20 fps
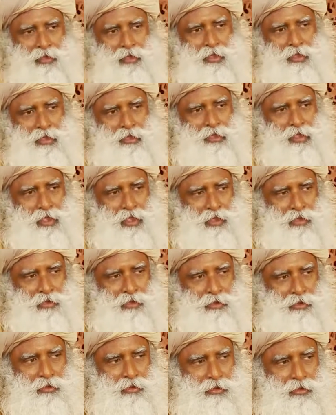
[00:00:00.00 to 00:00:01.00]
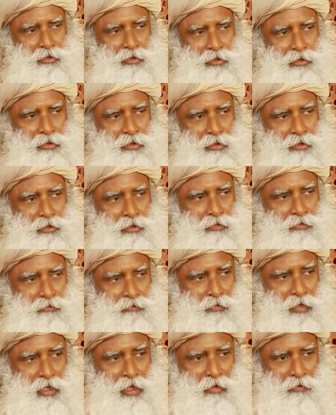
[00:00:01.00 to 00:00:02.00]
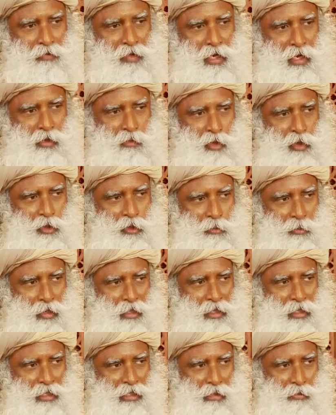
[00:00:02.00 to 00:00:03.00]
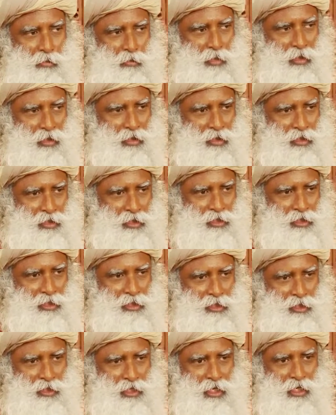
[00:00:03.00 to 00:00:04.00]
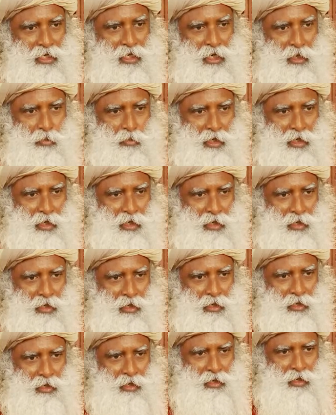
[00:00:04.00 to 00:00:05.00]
He said, "Whenever I want to make any important decision, I come here,